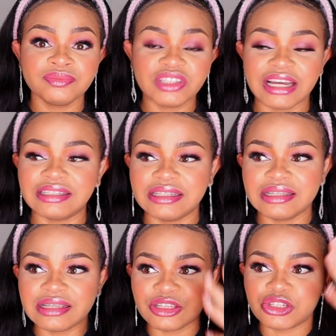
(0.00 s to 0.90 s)
that day,
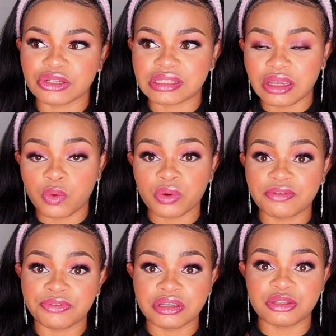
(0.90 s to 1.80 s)
this is just a quick
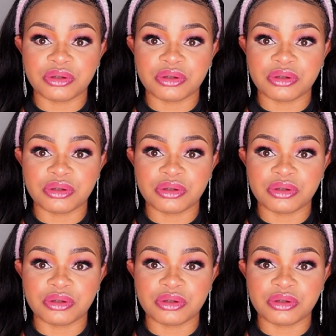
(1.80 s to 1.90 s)
fix.